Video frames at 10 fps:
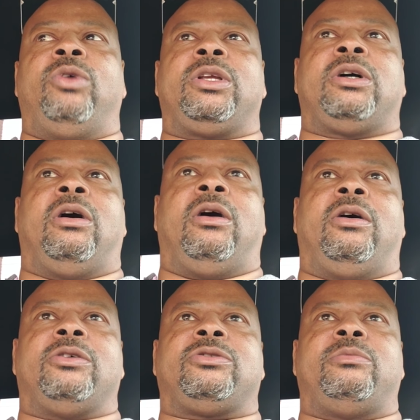
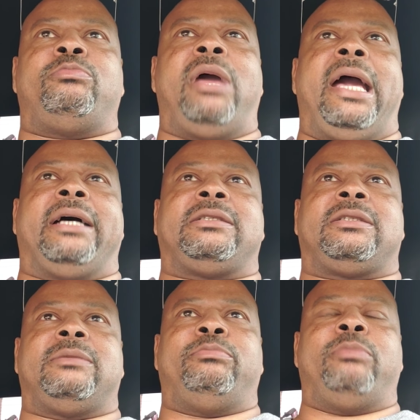cause
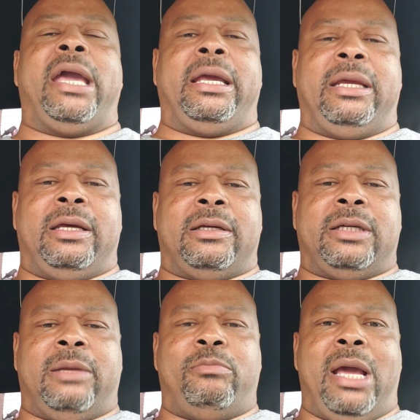mass mania
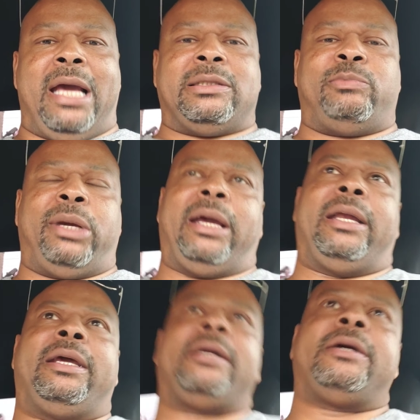and mass
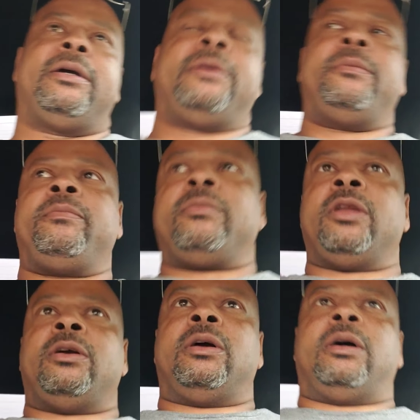panic.
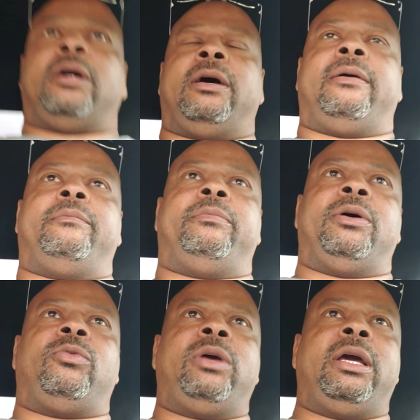
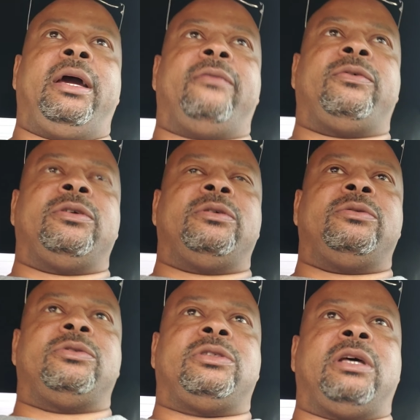But we have
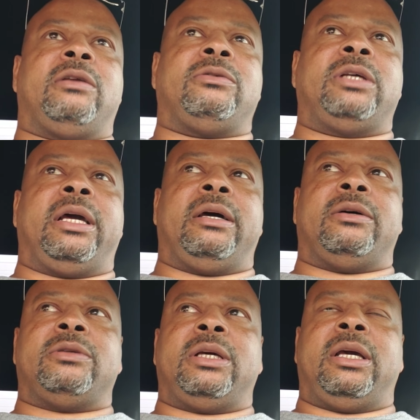to settle
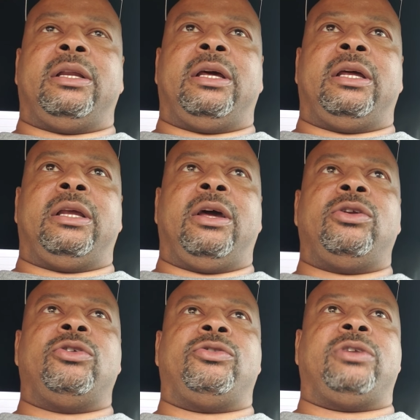down and
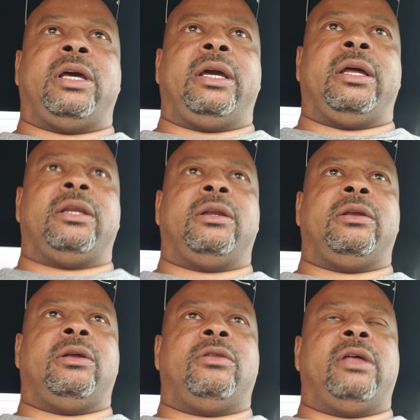understand
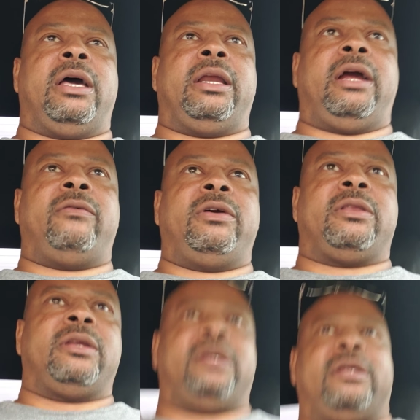that
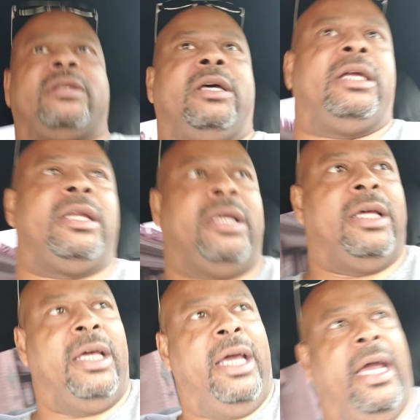everything that
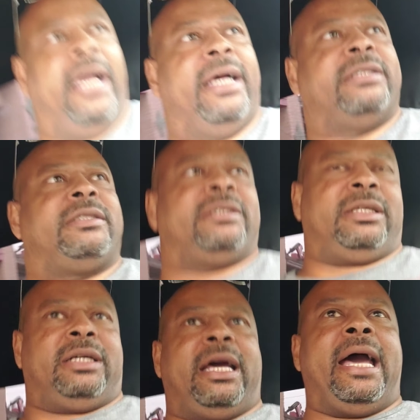has
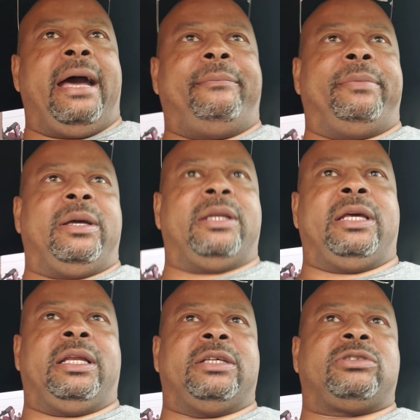happened
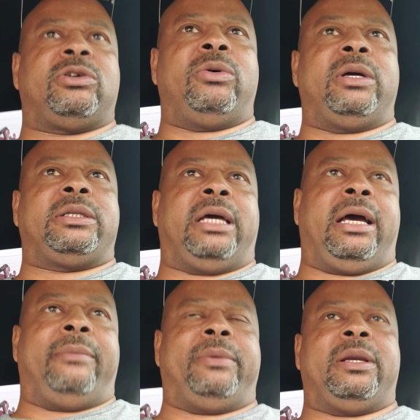and is going to
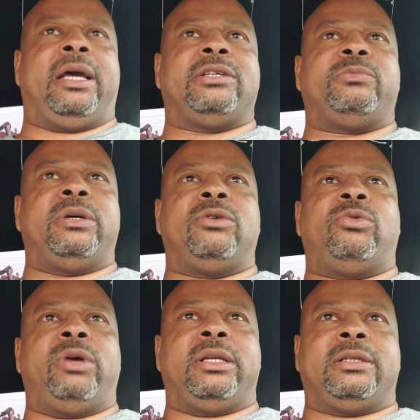happen has been
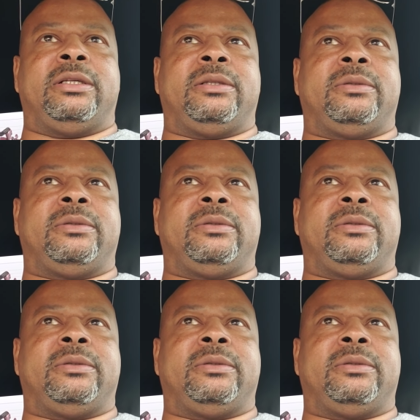written,